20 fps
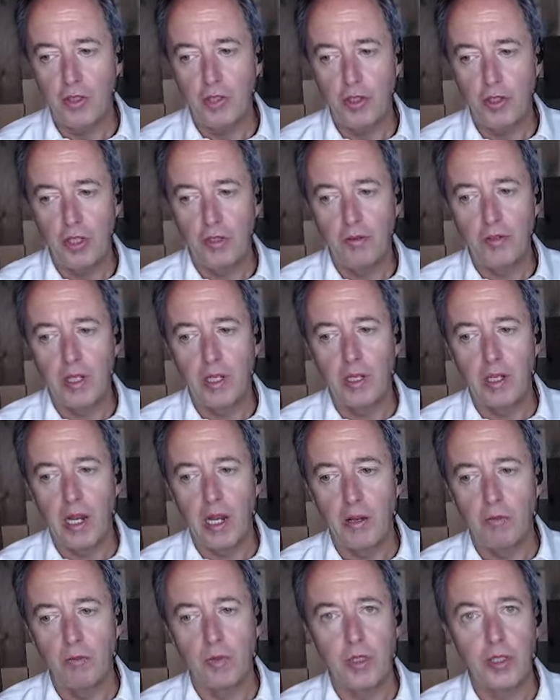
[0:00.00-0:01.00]
achieved it
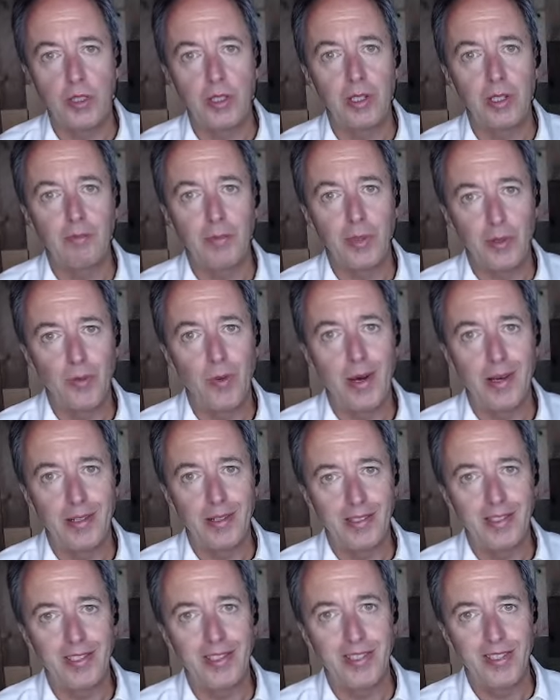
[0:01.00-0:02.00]
and we simply want
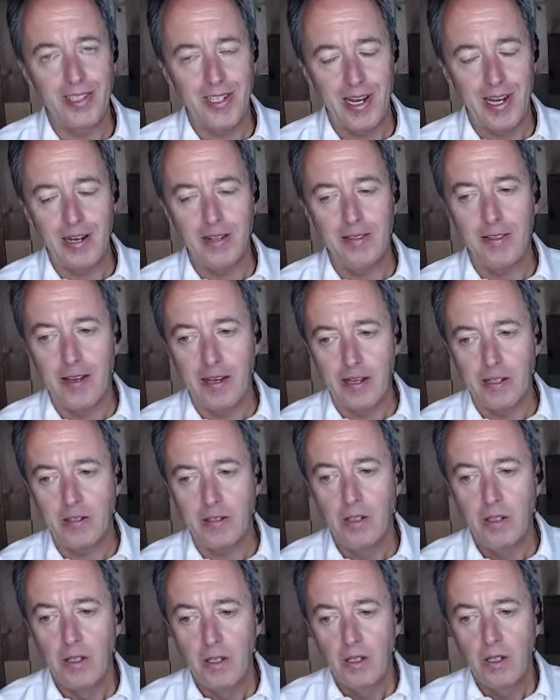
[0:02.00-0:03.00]
to sustain
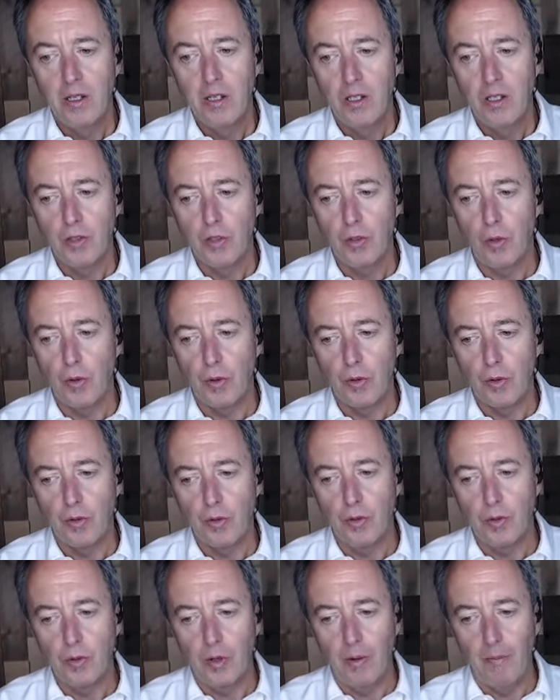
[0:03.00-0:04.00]
that. So
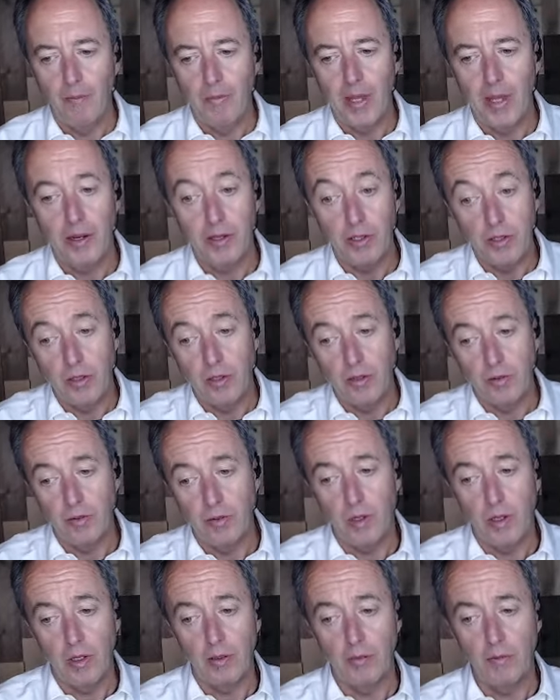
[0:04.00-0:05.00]
there's that is
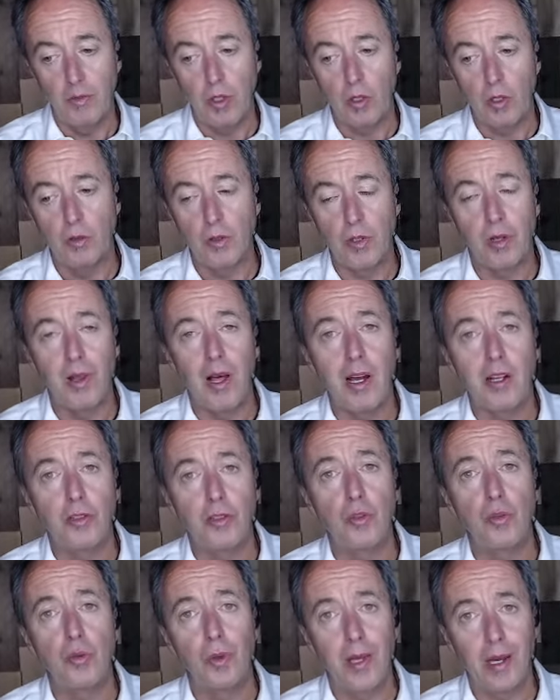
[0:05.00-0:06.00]
there's a lot
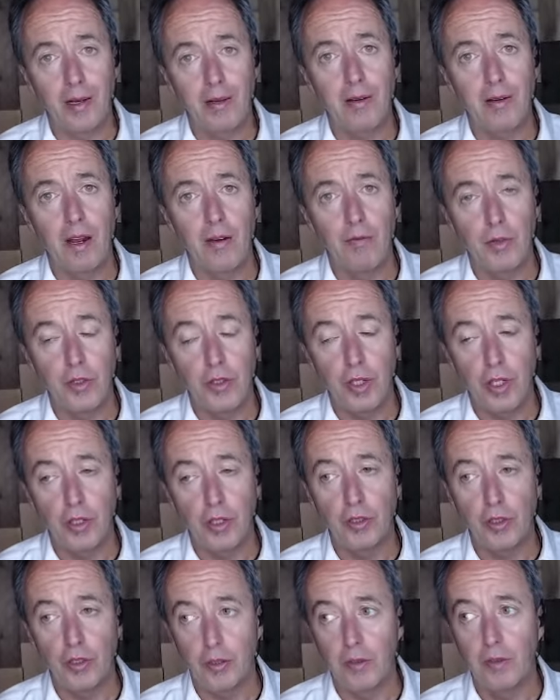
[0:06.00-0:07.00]
to that
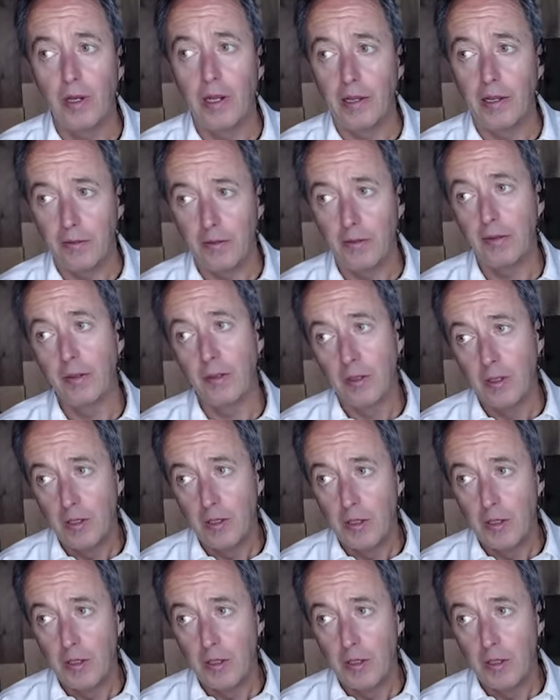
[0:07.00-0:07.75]
conversation. And